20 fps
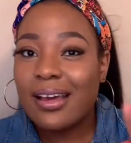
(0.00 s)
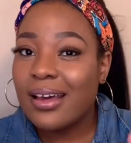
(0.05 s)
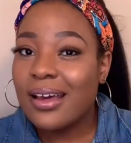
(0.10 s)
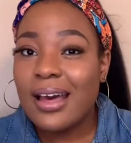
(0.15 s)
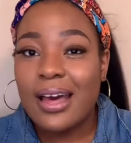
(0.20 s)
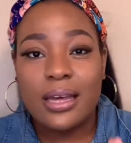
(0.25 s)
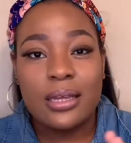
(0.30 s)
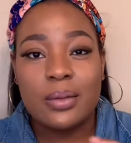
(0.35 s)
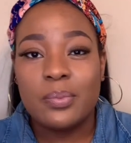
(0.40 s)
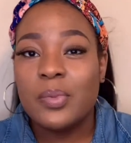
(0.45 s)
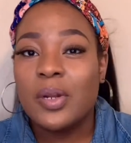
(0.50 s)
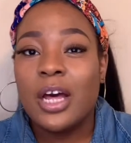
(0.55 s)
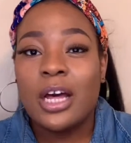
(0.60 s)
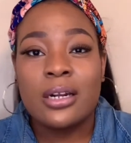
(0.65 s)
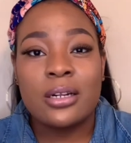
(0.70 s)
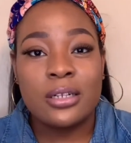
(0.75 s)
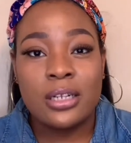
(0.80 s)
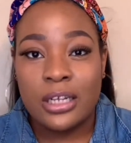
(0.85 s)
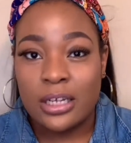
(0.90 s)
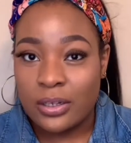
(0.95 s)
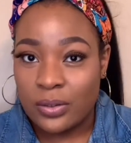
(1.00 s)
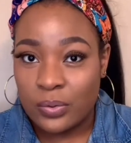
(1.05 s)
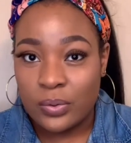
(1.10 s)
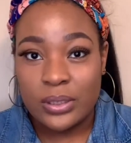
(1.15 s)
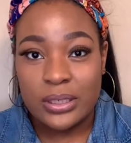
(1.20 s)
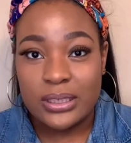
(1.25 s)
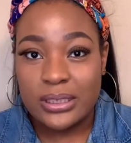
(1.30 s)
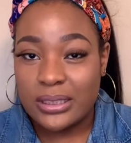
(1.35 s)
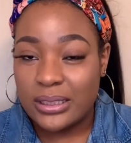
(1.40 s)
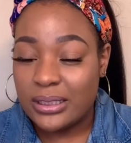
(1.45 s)
I am not a
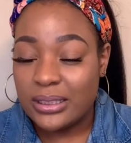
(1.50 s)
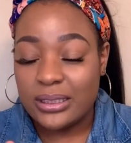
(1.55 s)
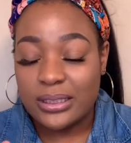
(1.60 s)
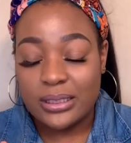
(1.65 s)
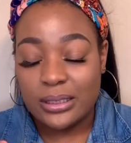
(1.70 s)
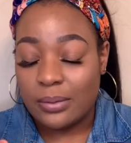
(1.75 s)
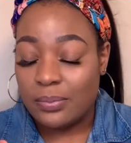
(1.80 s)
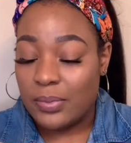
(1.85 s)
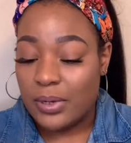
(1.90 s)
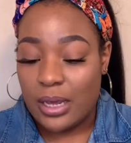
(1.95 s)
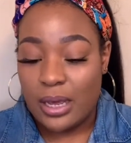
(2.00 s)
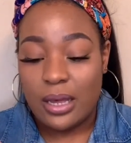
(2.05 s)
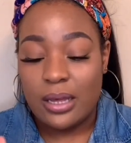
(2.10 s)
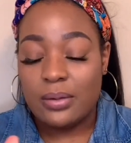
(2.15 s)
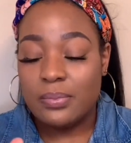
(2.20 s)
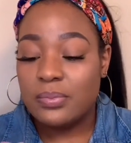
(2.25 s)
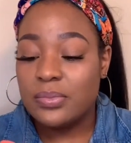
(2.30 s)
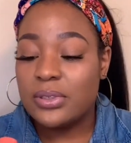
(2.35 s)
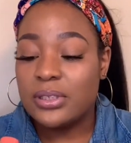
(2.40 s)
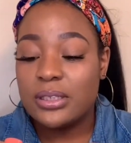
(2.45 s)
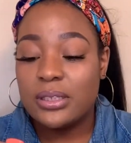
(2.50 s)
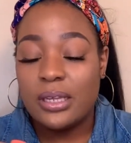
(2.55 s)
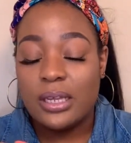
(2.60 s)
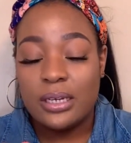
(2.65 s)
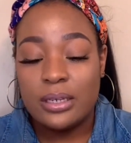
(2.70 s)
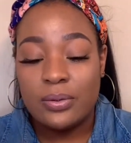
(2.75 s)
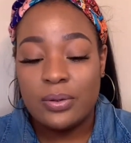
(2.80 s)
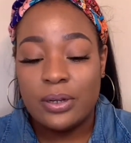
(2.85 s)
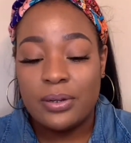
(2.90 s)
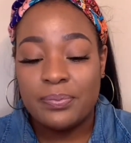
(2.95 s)
linguist sometimes.
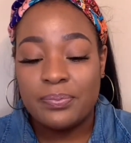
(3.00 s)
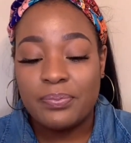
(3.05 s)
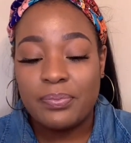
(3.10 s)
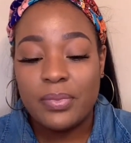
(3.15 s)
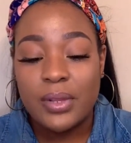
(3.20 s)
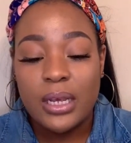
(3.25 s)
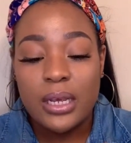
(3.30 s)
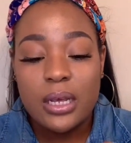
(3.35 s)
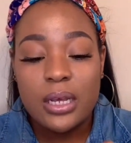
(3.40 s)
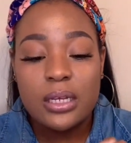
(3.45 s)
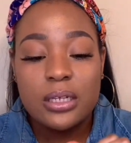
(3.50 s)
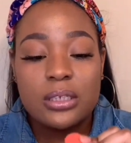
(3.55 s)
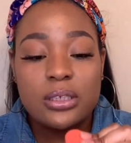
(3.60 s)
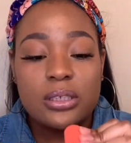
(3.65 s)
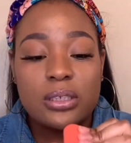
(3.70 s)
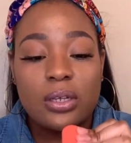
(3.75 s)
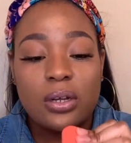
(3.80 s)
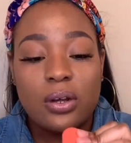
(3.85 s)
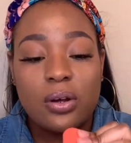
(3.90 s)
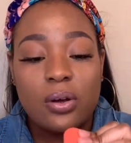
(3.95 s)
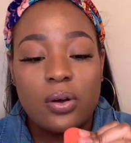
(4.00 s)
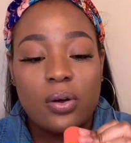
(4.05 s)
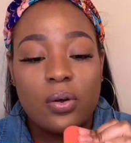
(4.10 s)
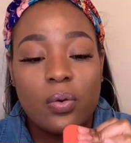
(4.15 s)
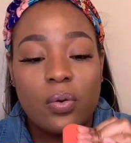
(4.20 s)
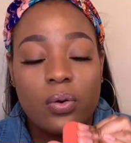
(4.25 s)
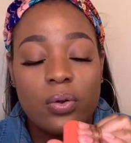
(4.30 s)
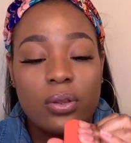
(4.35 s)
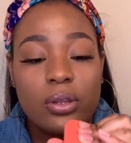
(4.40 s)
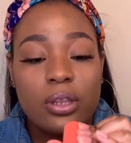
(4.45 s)
Anyway,
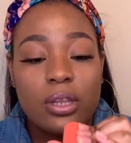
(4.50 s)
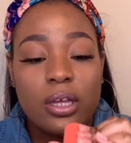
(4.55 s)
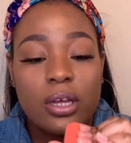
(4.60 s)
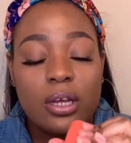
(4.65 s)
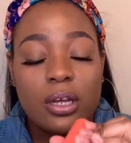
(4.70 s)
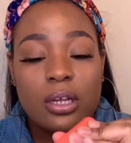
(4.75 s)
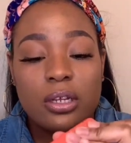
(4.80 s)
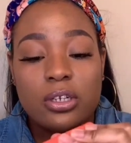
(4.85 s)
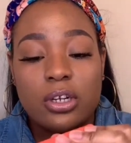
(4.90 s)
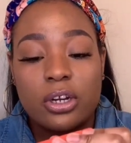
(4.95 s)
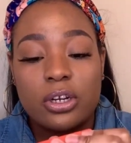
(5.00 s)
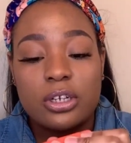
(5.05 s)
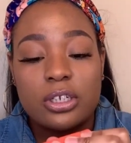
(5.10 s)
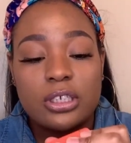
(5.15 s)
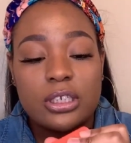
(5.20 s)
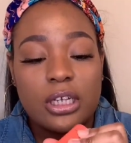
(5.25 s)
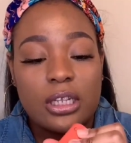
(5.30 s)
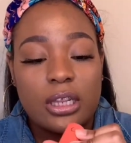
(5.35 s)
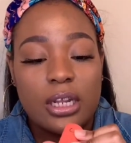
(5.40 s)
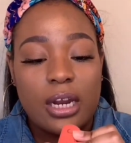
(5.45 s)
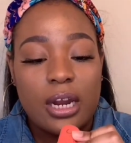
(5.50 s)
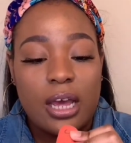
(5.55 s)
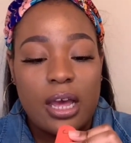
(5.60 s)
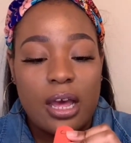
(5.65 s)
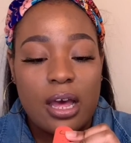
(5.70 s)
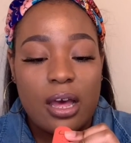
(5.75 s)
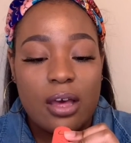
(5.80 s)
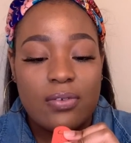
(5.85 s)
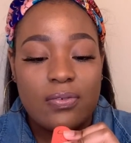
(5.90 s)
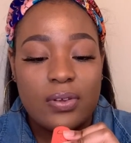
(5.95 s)
so the darker shade that I
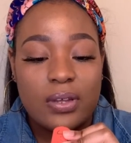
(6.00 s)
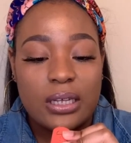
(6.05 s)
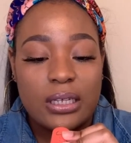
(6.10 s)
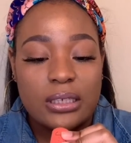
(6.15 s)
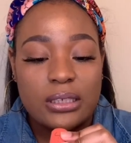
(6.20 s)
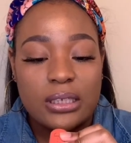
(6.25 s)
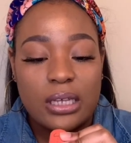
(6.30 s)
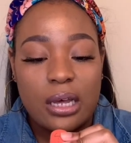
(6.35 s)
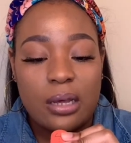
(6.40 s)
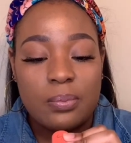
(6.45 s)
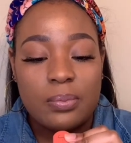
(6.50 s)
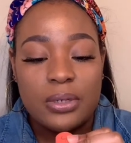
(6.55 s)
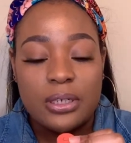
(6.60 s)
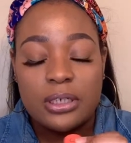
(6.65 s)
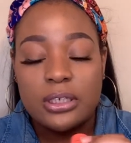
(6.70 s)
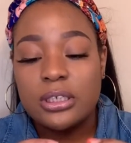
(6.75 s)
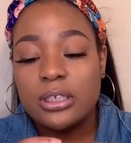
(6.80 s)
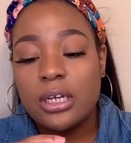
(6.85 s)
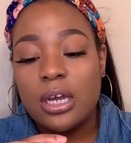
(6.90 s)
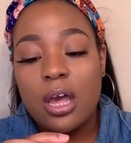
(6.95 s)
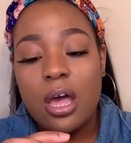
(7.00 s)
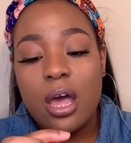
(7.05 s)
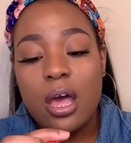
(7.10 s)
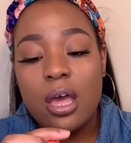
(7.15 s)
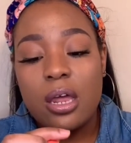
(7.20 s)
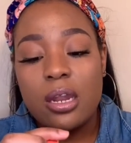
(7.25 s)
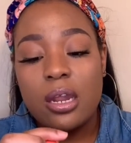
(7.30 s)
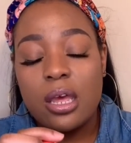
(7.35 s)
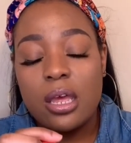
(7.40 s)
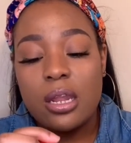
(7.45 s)
have is
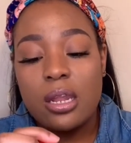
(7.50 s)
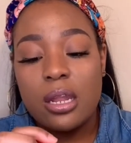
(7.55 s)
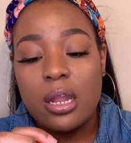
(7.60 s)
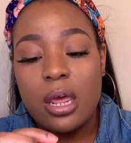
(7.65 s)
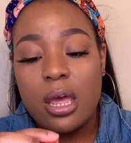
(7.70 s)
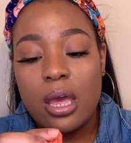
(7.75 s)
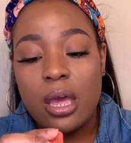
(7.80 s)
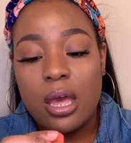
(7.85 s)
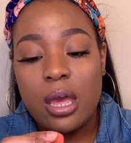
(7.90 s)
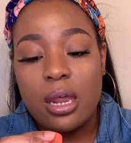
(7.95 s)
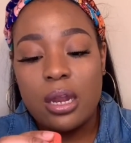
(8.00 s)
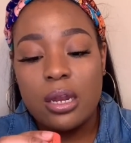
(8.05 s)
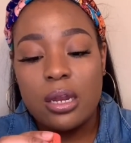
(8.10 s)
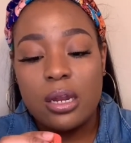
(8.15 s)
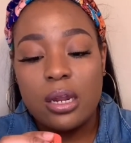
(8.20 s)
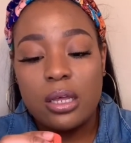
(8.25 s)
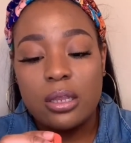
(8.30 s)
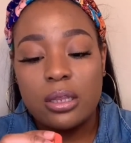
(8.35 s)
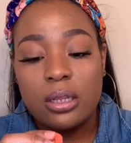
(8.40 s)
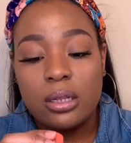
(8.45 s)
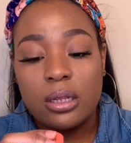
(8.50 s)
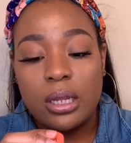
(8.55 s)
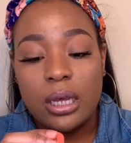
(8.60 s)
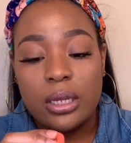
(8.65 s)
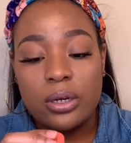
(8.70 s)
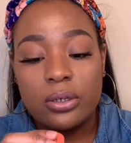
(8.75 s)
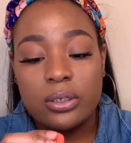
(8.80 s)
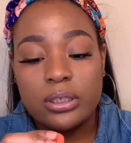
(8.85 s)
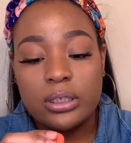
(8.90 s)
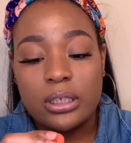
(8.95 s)
Abidjan and then the
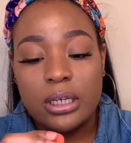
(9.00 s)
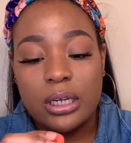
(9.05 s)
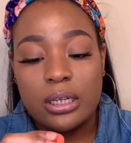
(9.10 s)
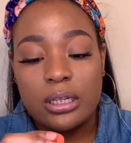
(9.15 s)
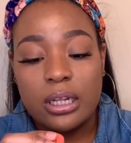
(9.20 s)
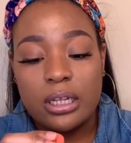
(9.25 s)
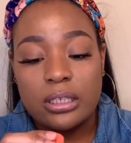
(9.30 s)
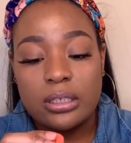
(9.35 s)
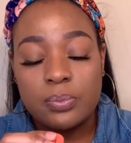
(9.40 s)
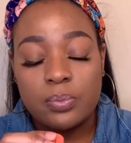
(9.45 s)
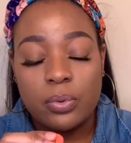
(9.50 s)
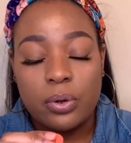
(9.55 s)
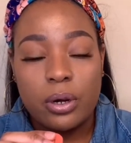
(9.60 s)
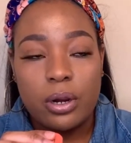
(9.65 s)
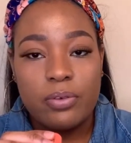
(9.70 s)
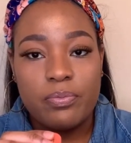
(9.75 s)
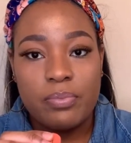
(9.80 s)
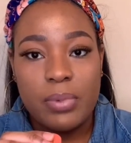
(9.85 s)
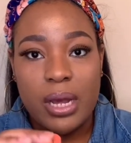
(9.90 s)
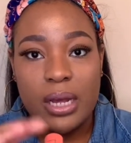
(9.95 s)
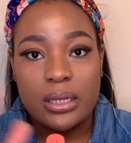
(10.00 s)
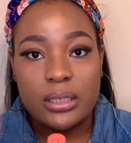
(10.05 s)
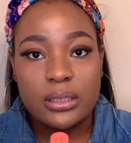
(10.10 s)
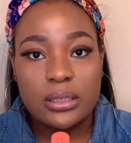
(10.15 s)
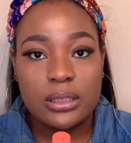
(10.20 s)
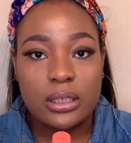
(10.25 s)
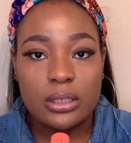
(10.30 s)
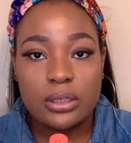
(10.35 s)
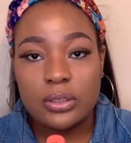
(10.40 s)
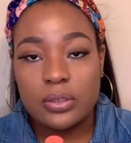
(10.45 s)
lighter shade that's more of my
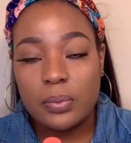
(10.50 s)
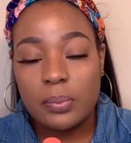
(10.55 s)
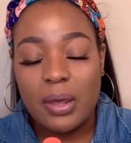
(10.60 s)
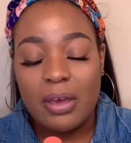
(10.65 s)
skin tone, my